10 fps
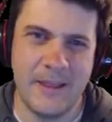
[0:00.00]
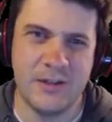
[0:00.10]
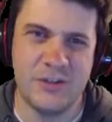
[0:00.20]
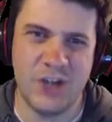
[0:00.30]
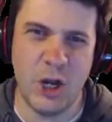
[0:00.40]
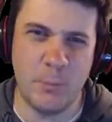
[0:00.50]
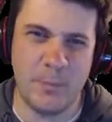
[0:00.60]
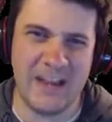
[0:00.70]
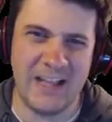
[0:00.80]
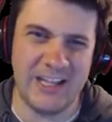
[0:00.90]
Don't
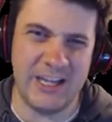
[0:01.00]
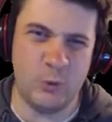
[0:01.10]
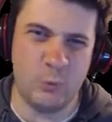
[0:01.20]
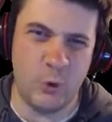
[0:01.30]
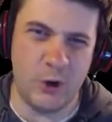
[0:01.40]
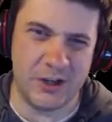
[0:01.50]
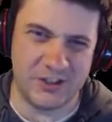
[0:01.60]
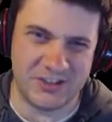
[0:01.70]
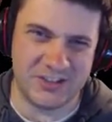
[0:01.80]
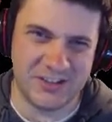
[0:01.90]
be a little
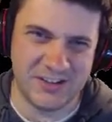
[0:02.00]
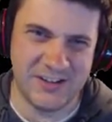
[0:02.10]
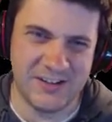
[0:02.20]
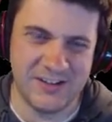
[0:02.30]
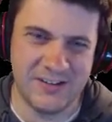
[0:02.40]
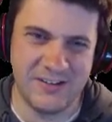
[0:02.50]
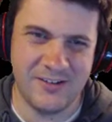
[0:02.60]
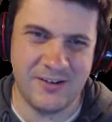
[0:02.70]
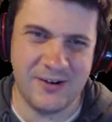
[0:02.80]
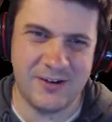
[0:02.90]
wuss!
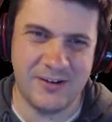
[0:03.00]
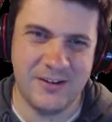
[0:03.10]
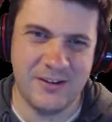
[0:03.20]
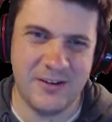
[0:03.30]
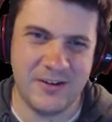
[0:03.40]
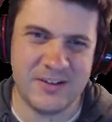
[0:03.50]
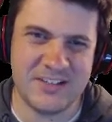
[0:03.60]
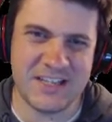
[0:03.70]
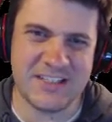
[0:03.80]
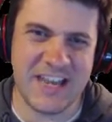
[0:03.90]
Or
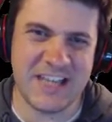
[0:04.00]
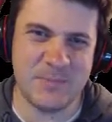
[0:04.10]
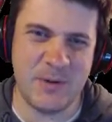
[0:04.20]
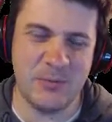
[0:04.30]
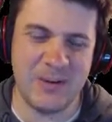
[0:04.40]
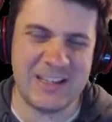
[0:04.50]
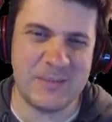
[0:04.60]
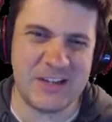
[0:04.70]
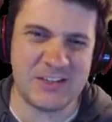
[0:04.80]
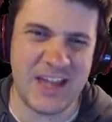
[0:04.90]
says yes, but really
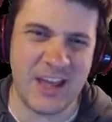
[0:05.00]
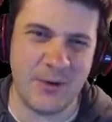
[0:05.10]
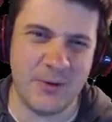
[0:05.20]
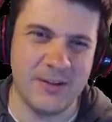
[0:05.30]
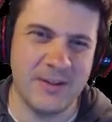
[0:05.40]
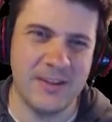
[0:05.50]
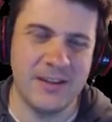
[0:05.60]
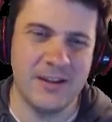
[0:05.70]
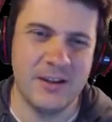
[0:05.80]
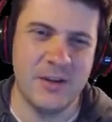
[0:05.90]
means no.
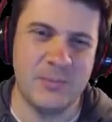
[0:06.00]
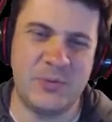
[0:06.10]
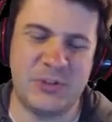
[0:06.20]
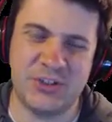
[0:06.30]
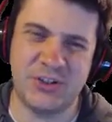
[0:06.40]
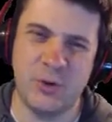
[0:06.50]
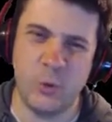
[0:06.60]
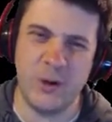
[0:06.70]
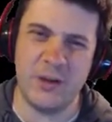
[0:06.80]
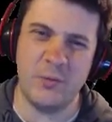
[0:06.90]
Psh,
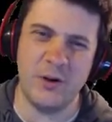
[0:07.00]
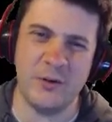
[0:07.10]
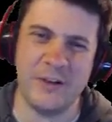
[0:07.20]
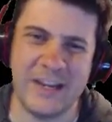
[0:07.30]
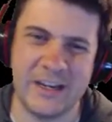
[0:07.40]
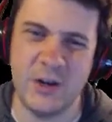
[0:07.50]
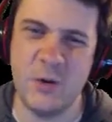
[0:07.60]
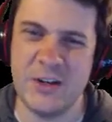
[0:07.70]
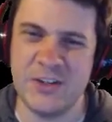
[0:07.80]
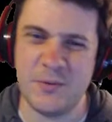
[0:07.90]
quit worrying. Who
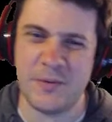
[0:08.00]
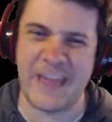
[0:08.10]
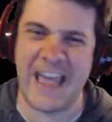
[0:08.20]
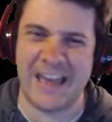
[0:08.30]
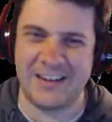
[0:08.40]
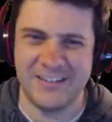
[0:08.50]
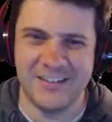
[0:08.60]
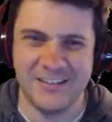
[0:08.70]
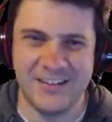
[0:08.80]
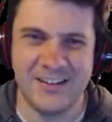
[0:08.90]
would do that?
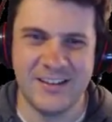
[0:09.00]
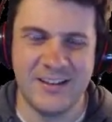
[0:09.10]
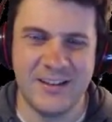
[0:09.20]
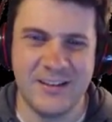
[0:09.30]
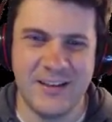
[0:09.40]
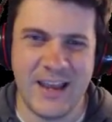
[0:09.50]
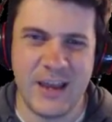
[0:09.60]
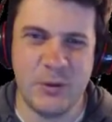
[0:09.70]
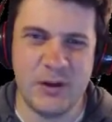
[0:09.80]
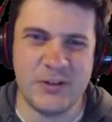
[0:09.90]

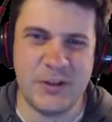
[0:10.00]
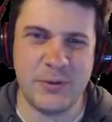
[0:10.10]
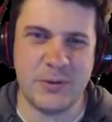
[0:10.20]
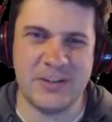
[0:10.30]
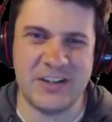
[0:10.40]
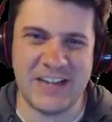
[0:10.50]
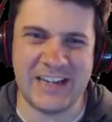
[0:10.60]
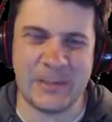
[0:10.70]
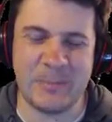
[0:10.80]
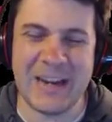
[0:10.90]
And what if she throws an
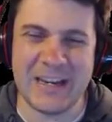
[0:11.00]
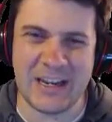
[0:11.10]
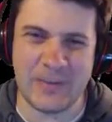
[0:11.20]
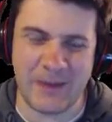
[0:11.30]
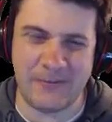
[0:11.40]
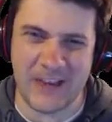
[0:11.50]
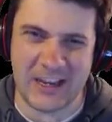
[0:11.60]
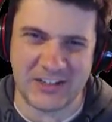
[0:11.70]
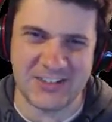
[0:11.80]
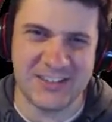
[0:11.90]
encyclopedia in my face?